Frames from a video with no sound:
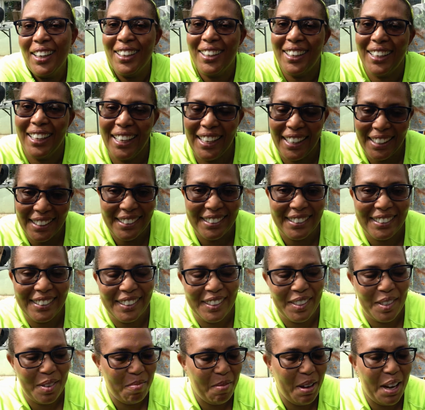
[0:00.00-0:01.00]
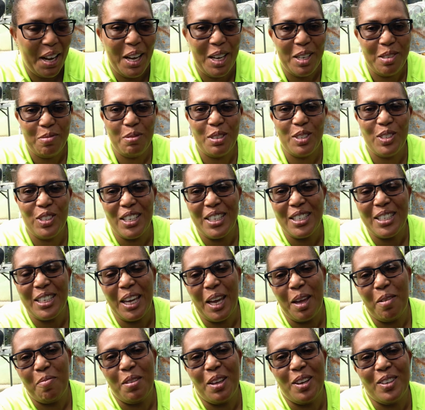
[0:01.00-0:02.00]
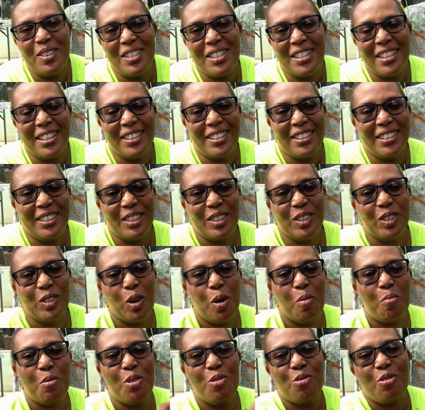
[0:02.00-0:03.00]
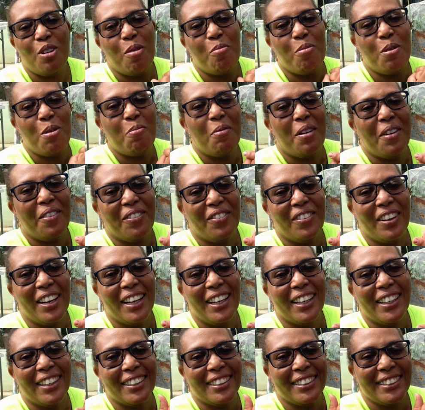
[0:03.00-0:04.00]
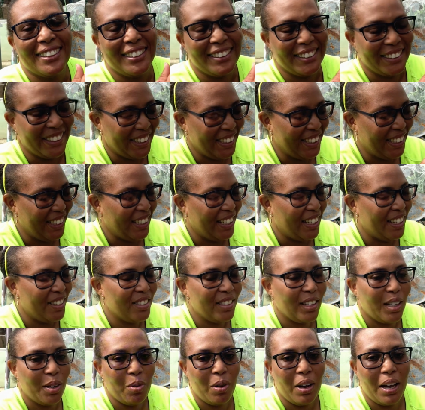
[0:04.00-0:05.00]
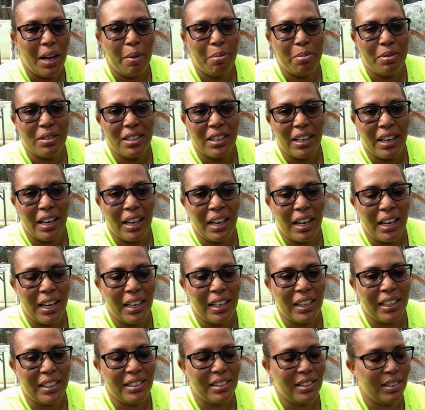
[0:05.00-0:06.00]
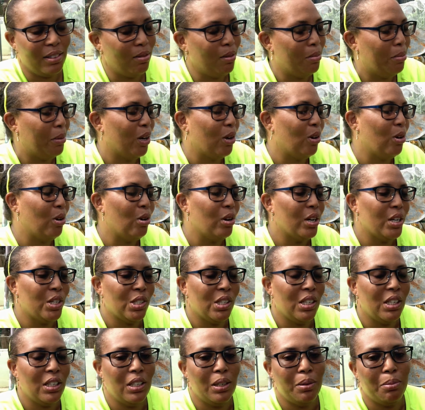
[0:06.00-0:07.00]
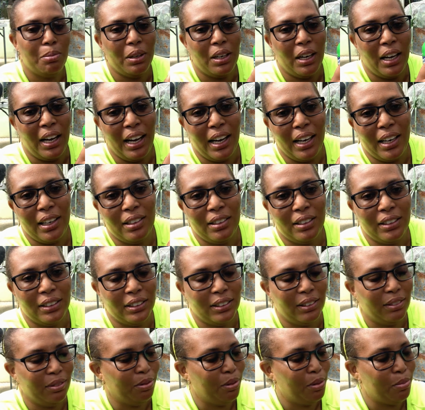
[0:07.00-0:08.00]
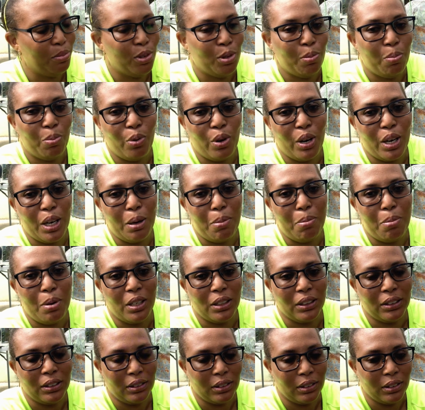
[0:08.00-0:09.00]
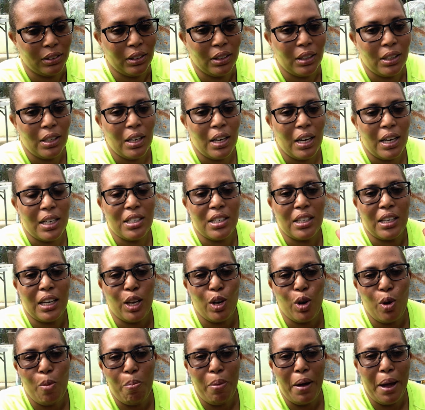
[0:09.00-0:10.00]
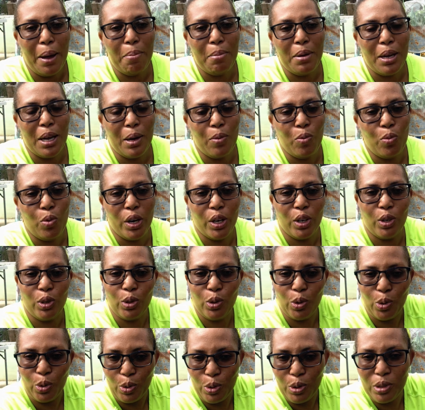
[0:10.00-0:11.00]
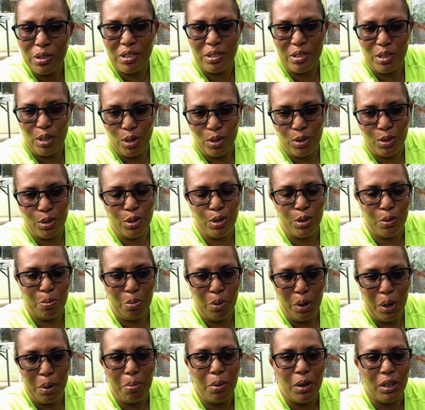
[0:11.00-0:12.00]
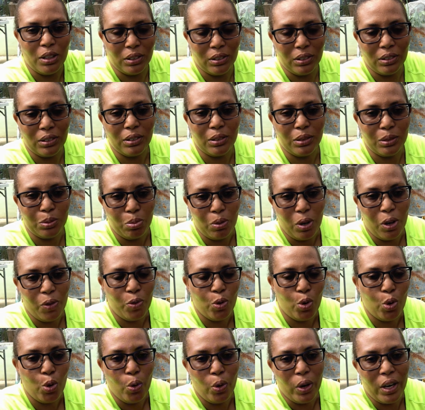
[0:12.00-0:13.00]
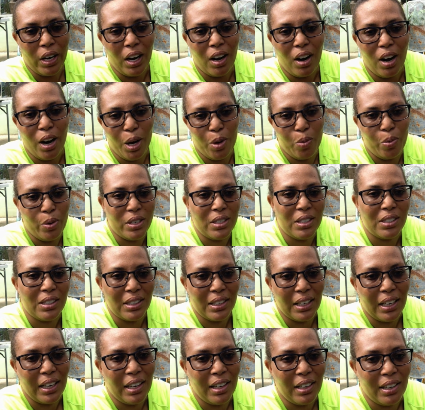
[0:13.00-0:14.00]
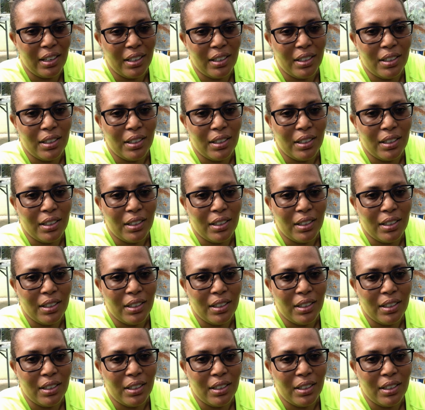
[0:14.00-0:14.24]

Guys, my husband just came downstairs and saw me rubbing my fingers. I was like, "What happened to your hand?" I said, "Oh my gosh, honey, my hand hurting from spraying the bottle." So can you buy me one of those, spray bottles if you go in a hardware today?